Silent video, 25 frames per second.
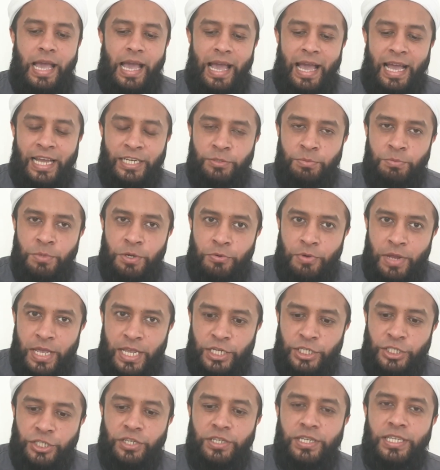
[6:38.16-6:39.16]

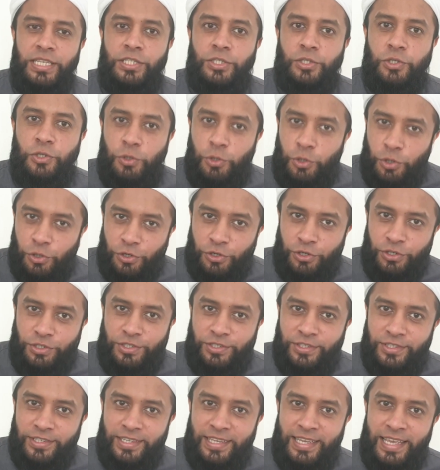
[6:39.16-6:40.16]
Admiration is
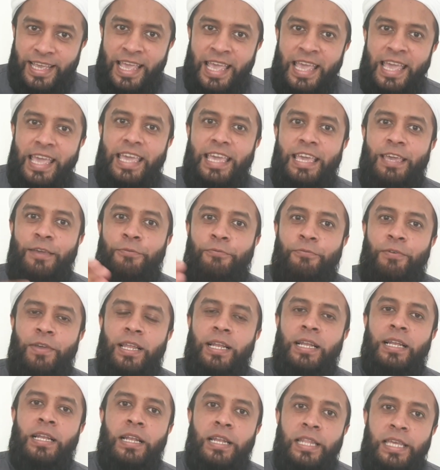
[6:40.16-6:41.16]
good if
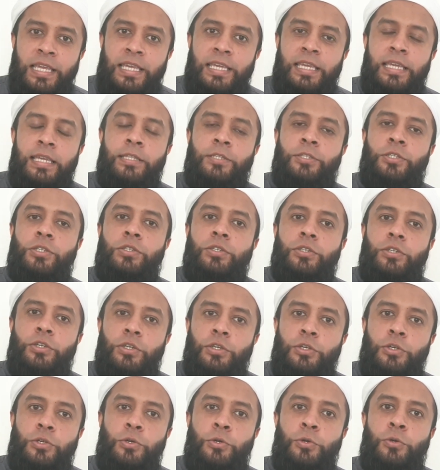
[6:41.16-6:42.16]
it leads to
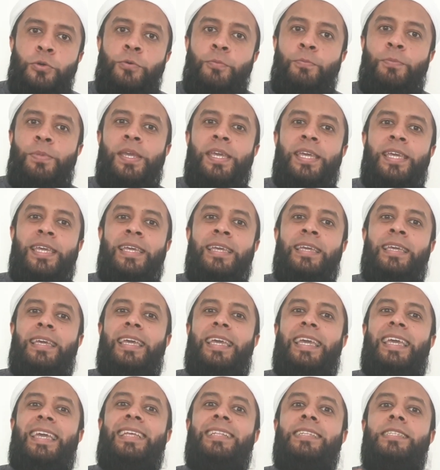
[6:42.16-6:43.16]
you
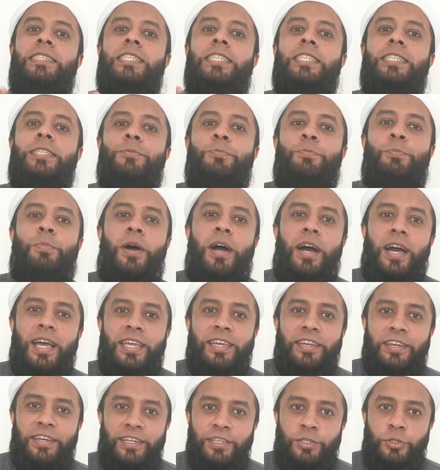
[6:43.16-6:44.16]
being
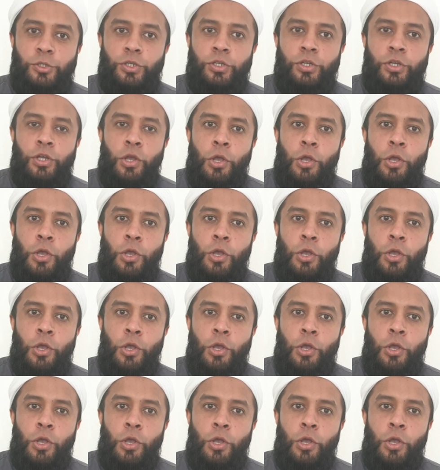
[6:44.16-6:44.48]
inspired